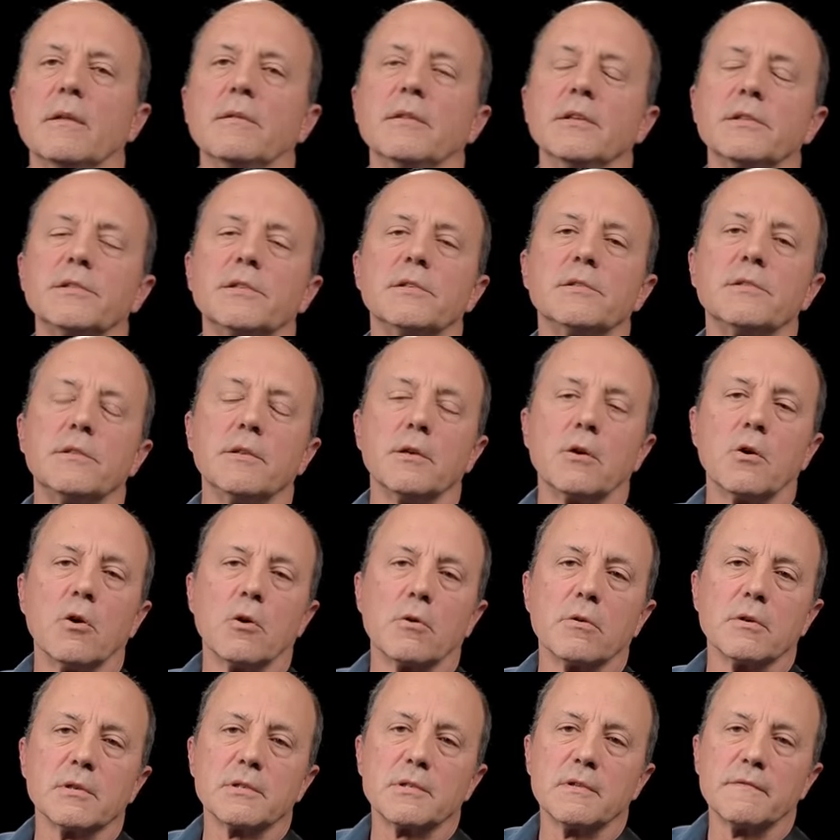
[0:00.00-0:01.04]
This is the
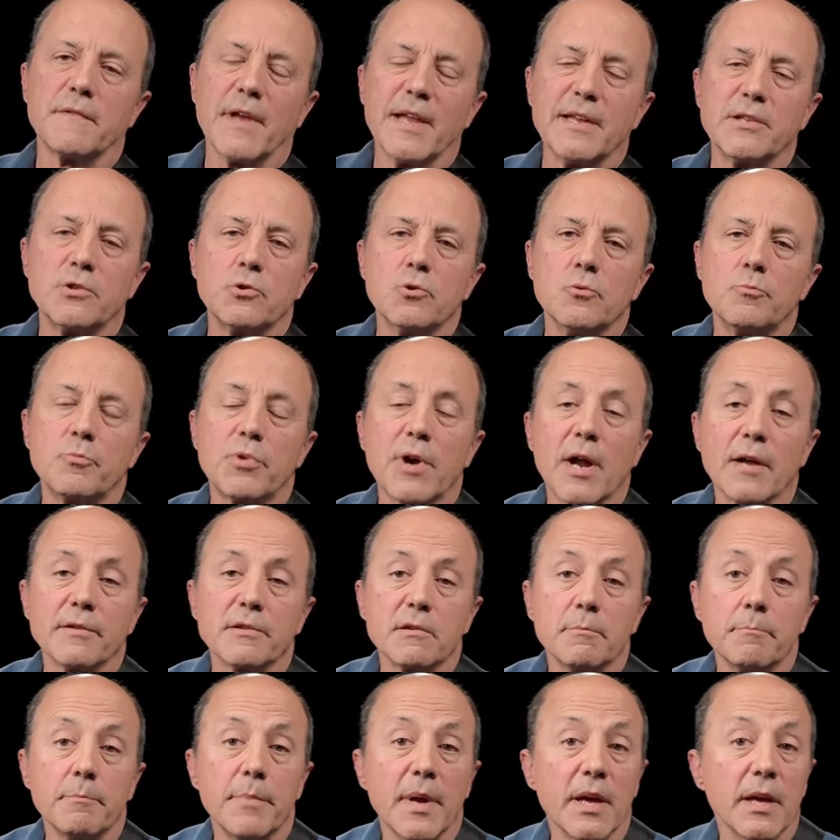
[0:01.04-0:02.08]
chorus of Ain't Too Proud
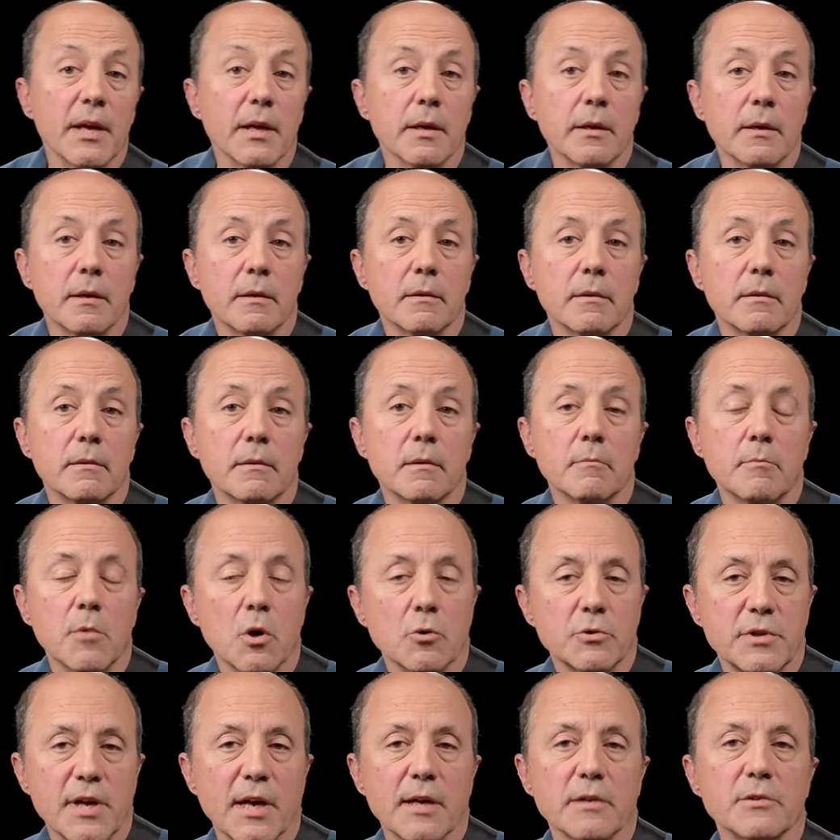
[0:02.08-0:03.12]
to Beg, the
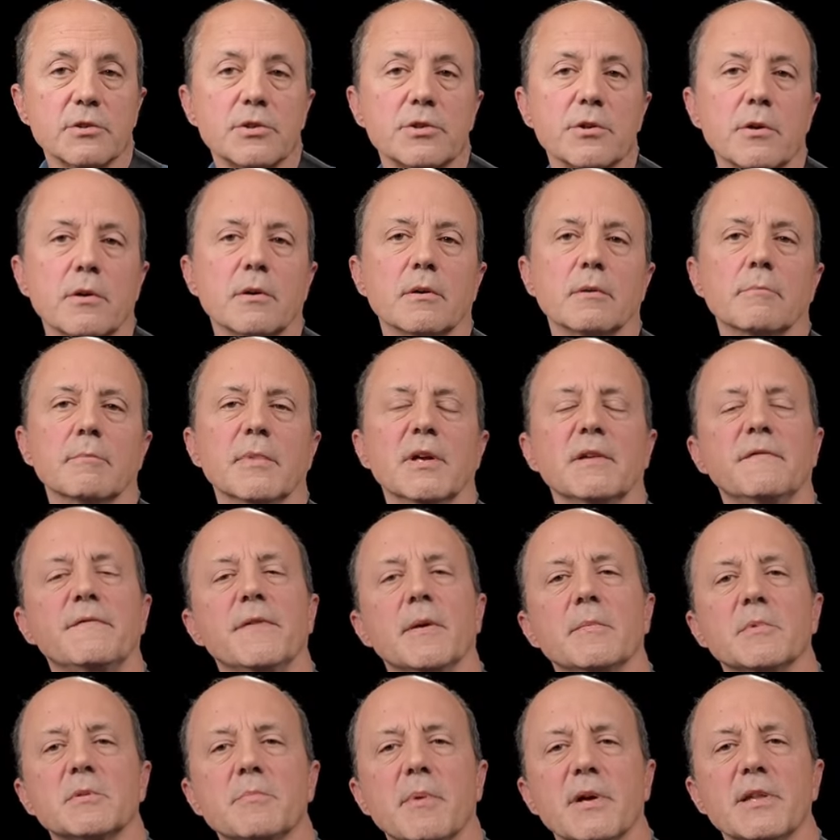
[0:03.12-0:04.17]
Motown song made
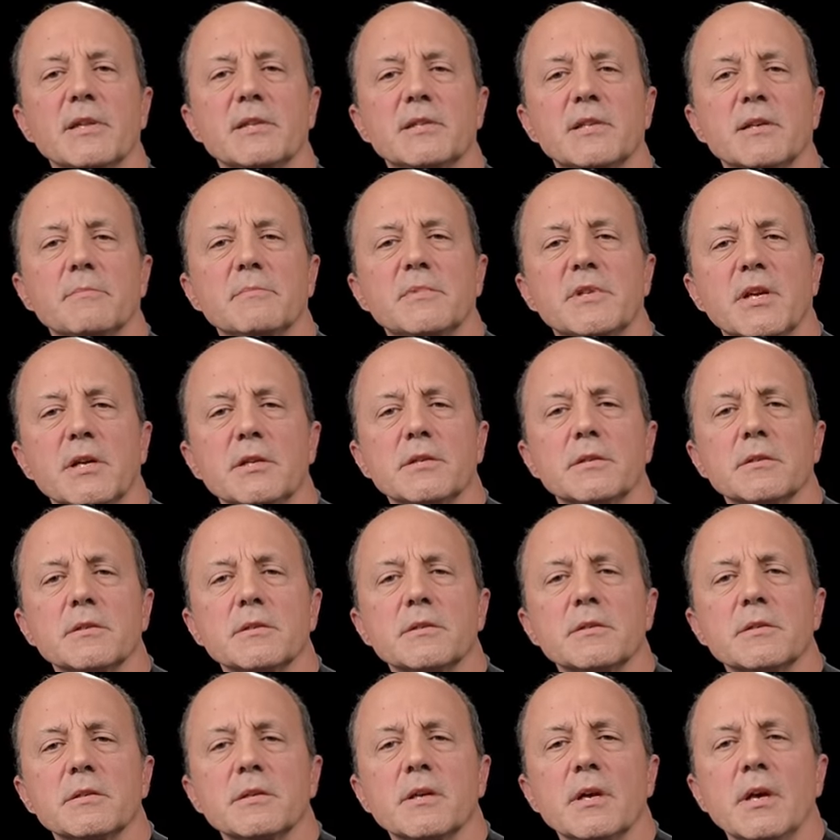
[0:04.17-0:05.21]
famous by the
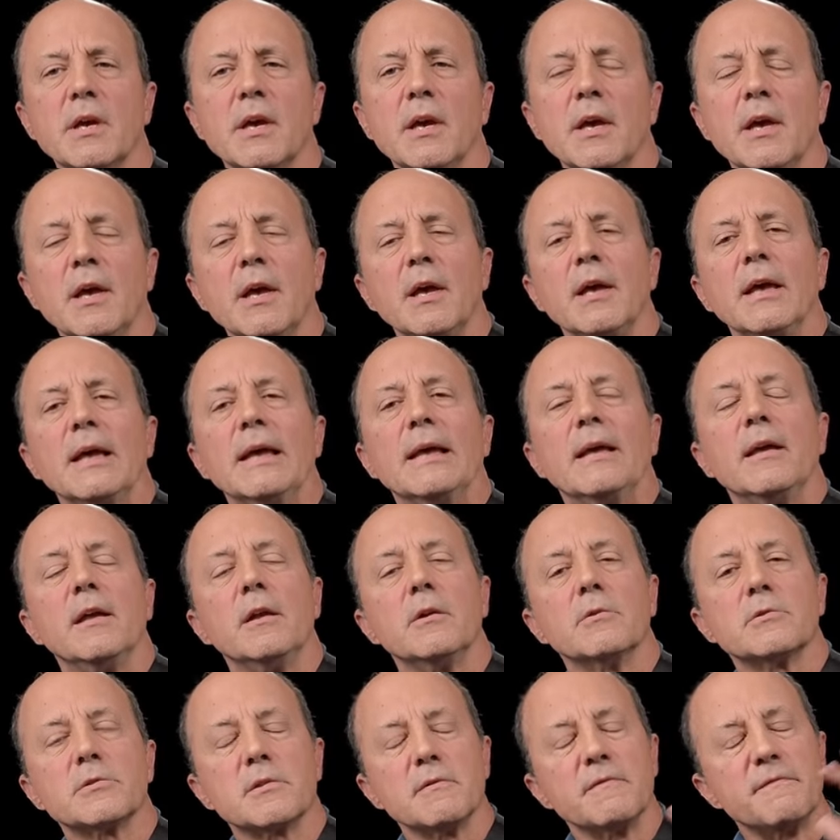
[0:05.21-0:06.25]
Temptations.
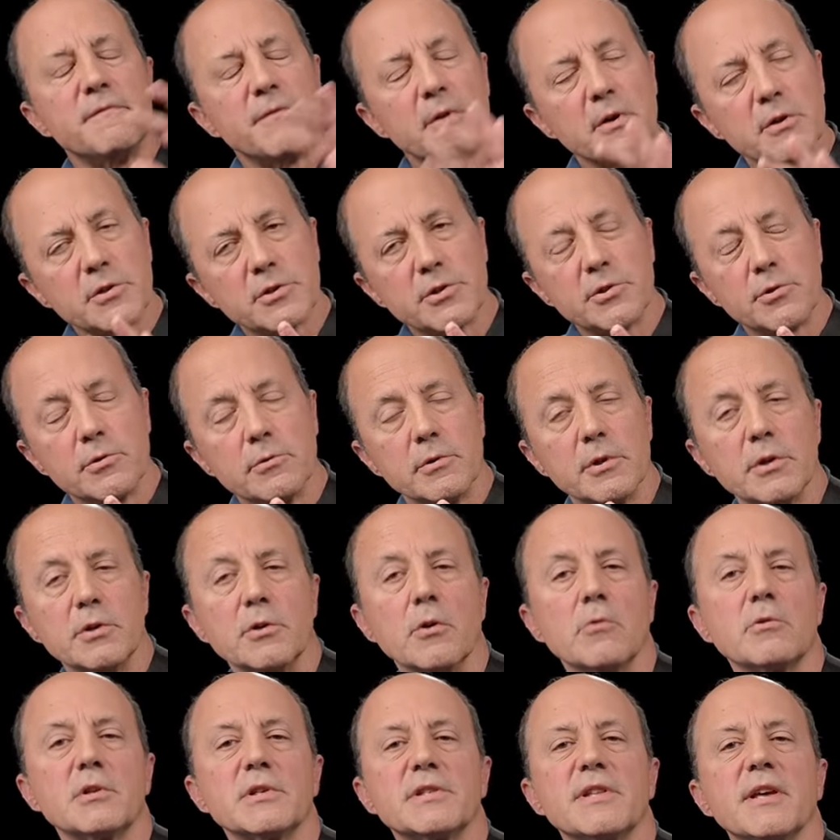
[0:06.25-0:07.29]
Here's the verse to it.
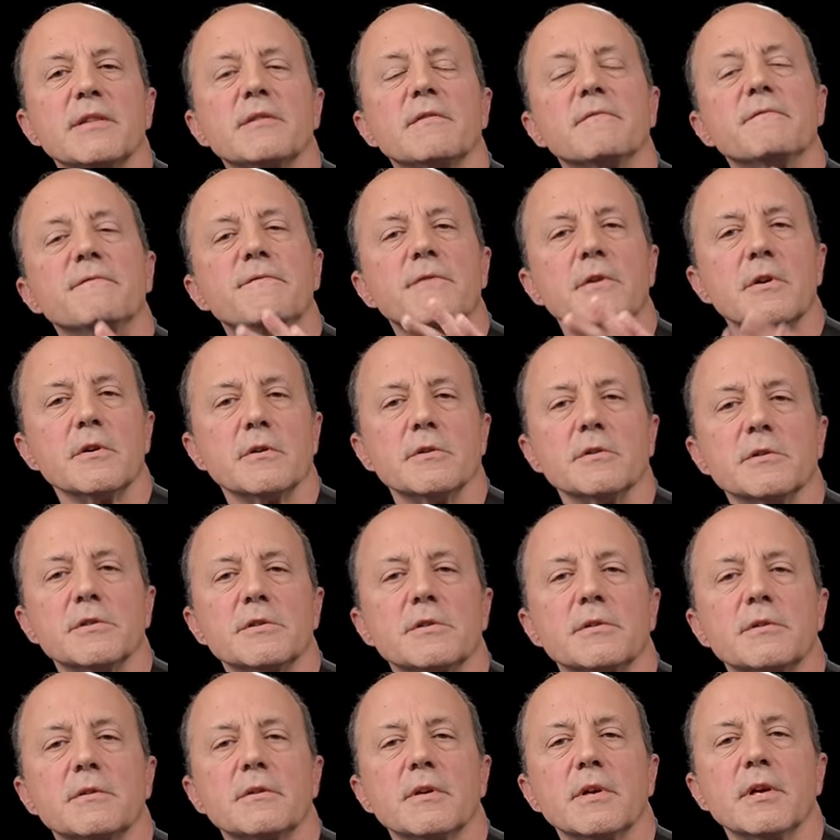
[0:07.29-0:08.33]
Notice that the
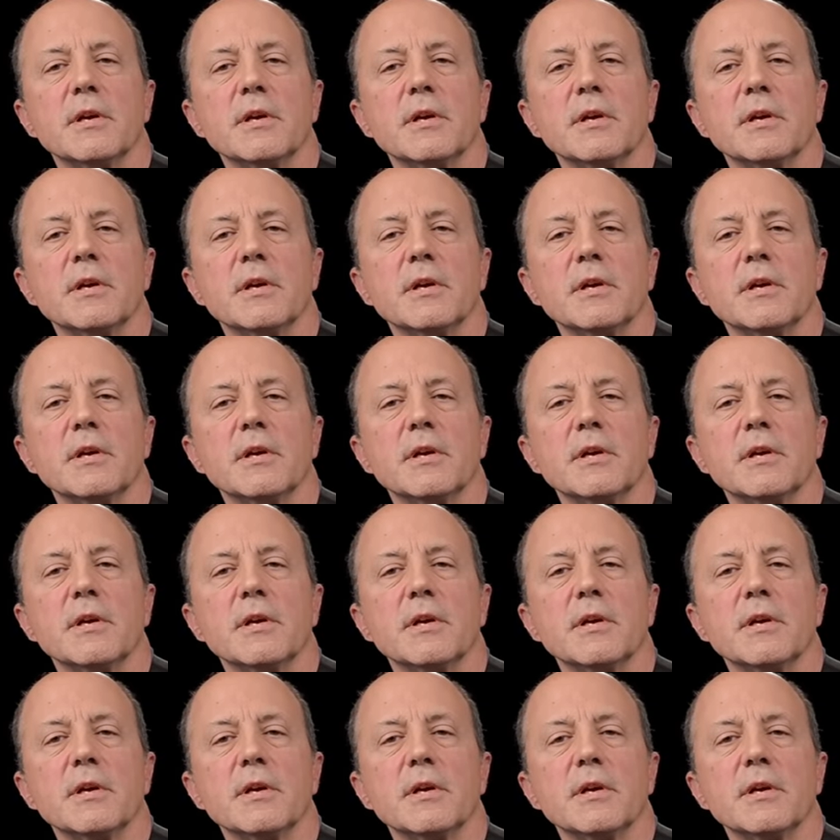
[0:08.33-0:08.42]
verse